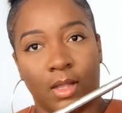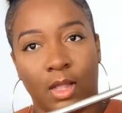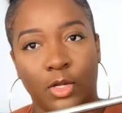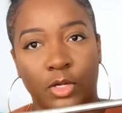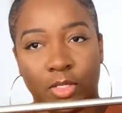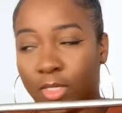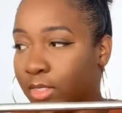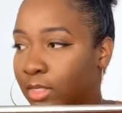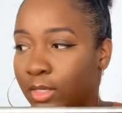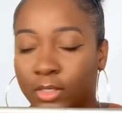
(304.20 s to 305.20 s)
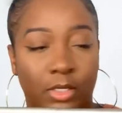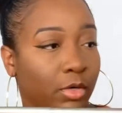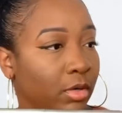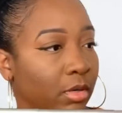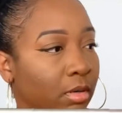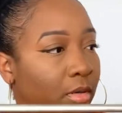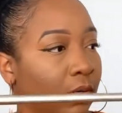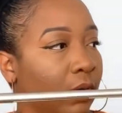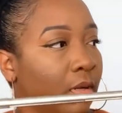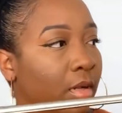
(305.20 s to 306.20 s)
a good distance,
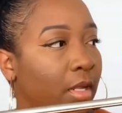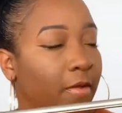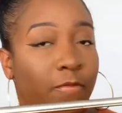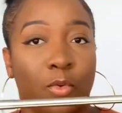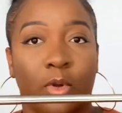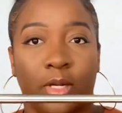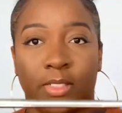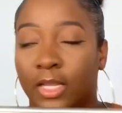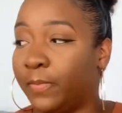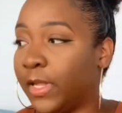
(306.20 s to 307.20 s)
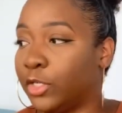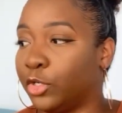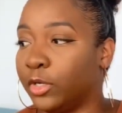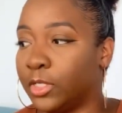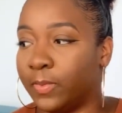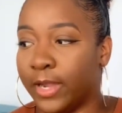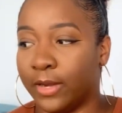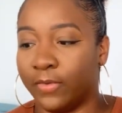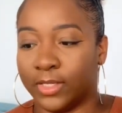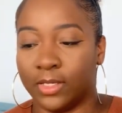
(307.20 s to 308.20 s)
if you want to take pictures by
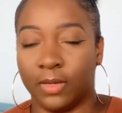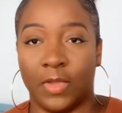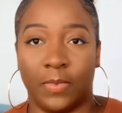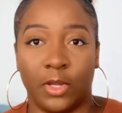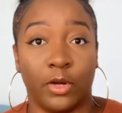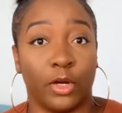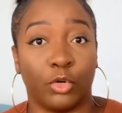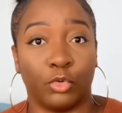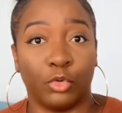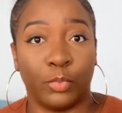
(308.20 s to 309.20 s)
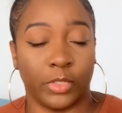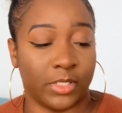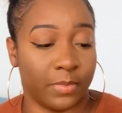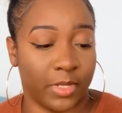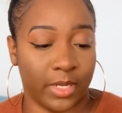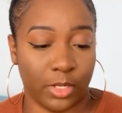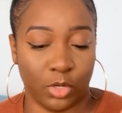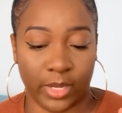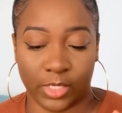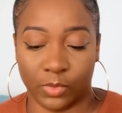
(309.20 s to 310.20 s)
resting, maybe you're in a group or something and
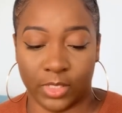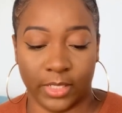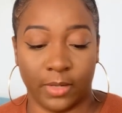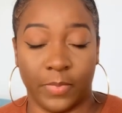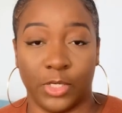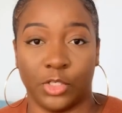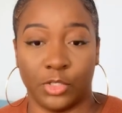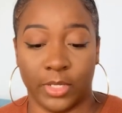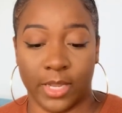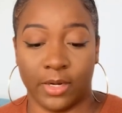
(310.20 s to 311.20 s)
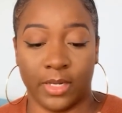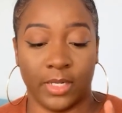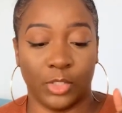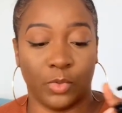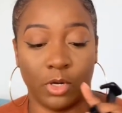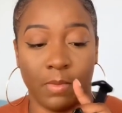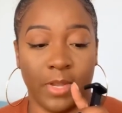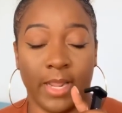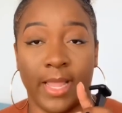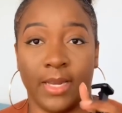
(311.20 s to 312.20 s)
you guys want to take a picture together, then this would come
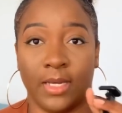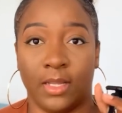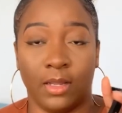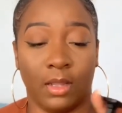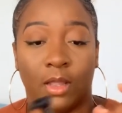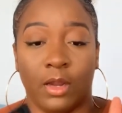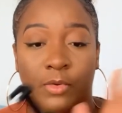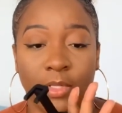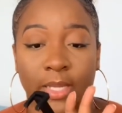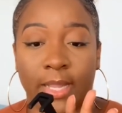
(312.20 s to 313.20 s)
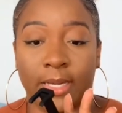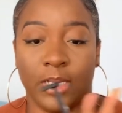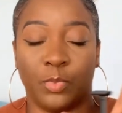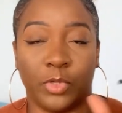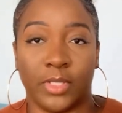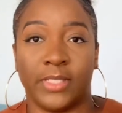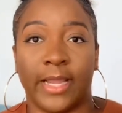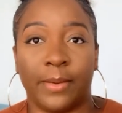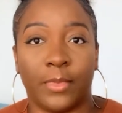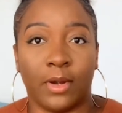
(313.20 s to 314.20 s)
in handy, really handy. You put the
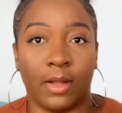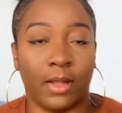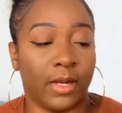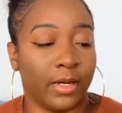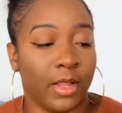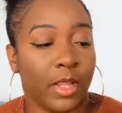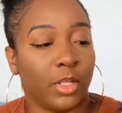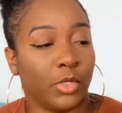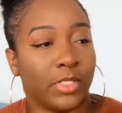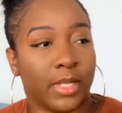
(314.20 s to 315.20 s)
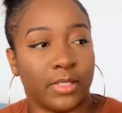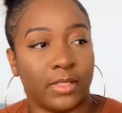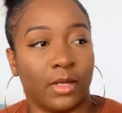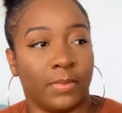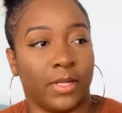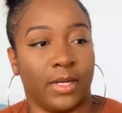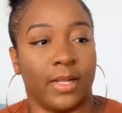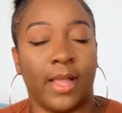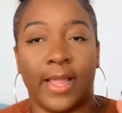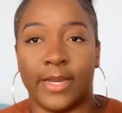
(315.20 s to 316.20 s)
timer on, you set it up, da da
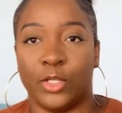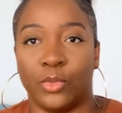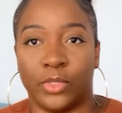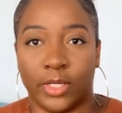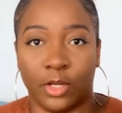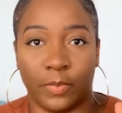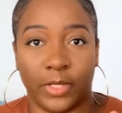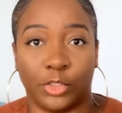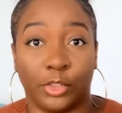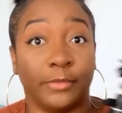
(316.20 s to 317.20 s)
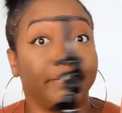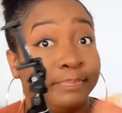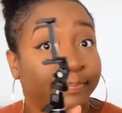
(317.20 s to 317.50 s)
da, and you take your picture.